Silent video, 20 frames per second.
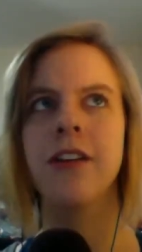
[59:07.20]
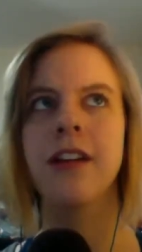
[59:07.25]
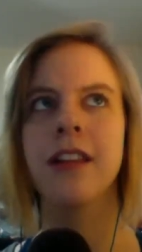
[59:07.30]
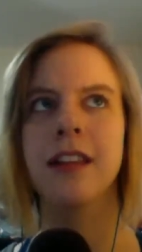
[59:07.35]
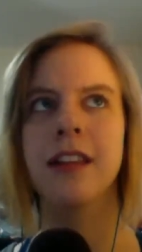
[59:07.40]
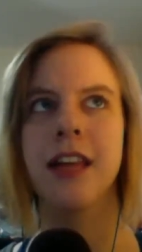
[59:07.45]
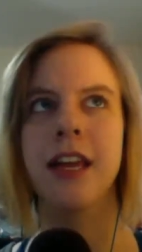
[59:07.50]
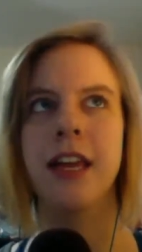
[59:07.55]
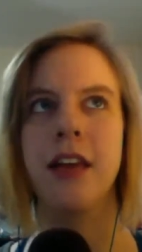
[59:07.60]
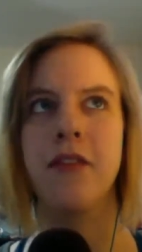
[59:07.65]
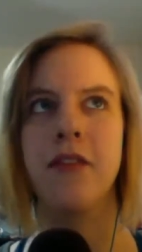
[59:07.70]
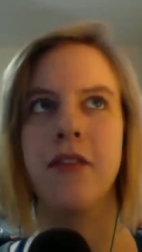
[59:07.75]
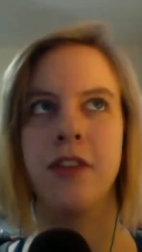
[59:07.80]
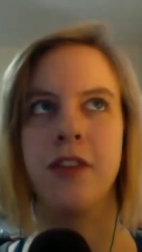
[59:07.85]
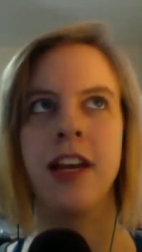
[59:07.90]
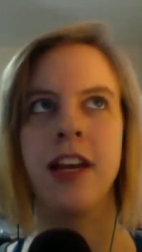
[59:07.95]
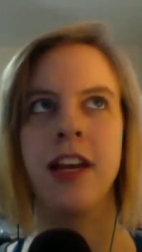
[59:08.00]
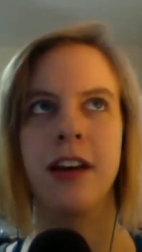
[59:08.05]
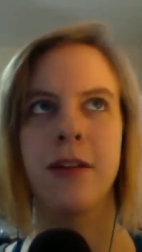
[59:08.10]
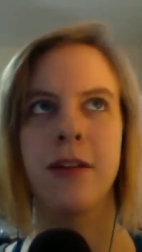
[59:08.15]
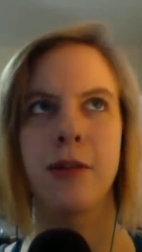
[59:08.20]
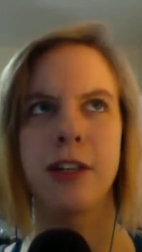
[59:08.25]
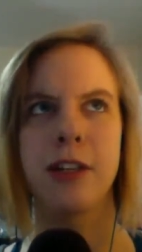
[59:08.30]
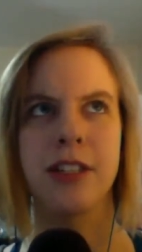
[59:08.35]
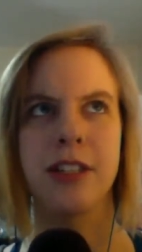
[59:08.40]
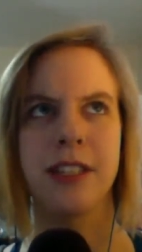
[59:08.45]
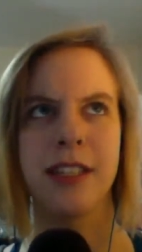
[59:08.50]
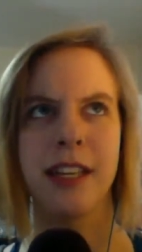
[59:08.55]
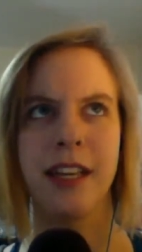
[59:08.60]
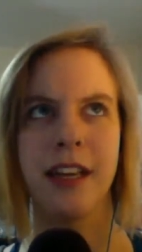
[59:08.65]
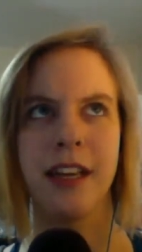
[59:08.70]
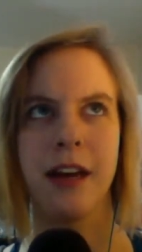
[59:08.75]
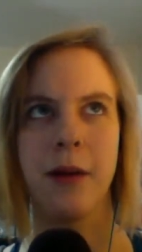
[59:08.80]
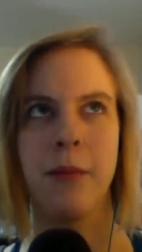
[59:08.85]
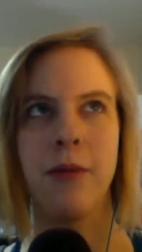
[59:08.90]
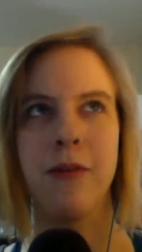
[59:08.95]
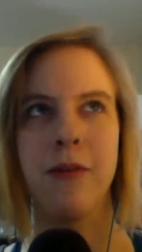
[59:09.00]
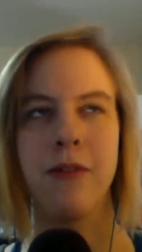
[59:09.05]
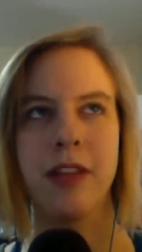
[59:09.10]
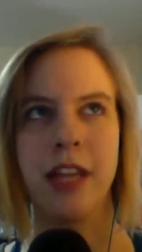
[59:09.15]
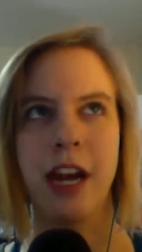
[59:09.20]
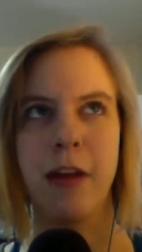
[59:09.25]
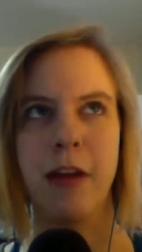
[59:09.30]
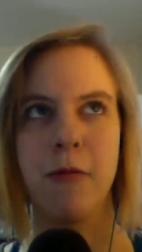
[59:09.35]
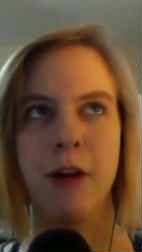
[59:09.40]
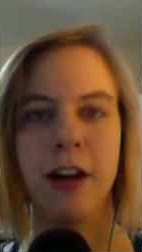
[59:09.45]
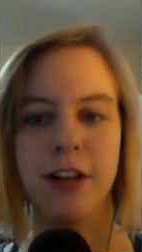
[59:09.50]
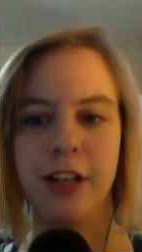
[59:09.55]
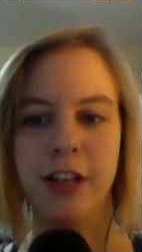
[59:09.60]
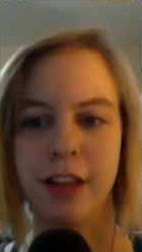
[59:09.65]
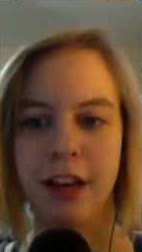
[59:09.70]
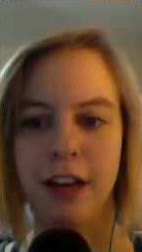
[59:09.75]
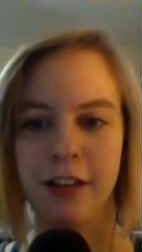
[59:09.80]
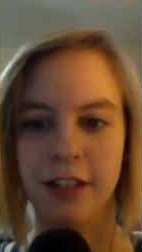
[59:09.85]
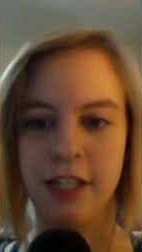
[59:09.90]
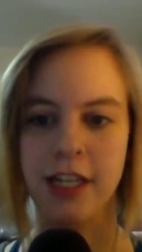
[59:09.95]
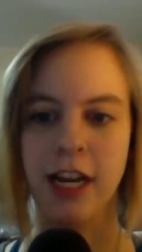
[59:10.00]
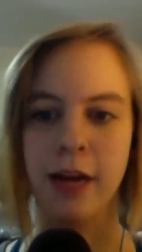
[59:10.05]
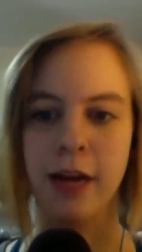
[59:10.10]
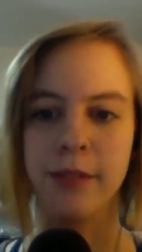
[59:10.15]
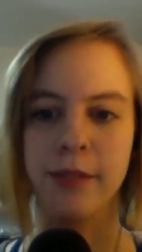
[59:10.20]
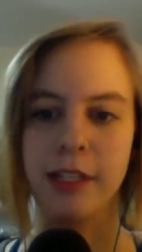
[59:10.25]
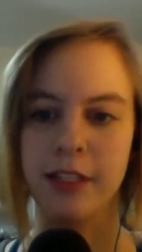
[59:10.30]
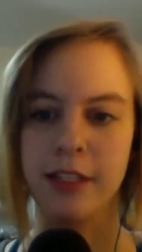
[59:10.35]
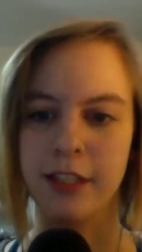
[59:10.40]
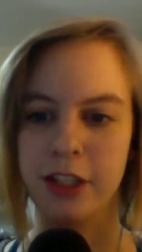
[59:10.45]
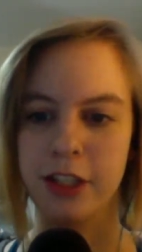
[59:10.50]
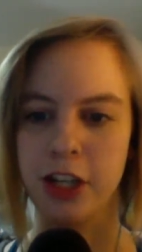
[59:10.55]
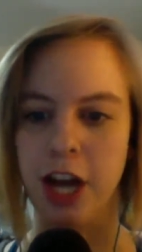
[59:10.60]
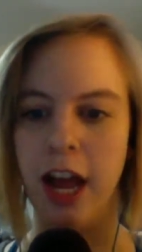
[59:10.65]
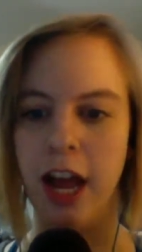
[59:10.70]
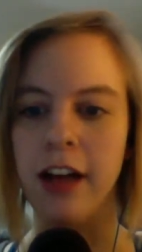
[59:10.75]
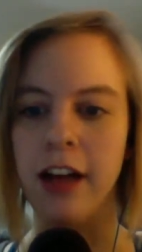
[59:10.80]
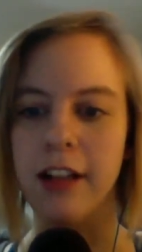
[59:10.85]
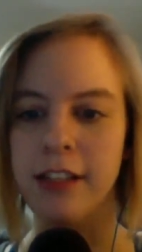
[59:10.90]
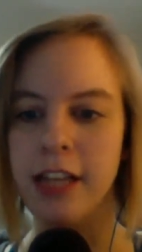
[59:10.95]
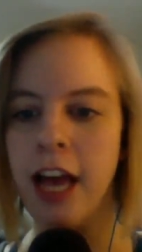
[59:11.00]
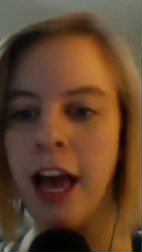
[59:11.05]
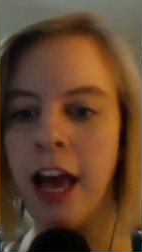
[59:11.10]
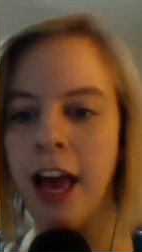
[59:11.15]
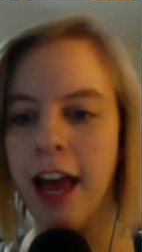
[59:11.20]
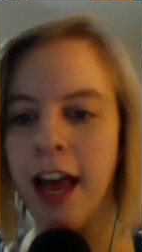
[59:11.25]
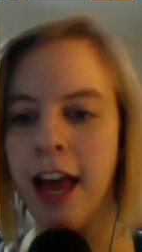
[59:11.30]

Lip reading: like Evita, which is like a movie that I watched 1,000 times as a child, and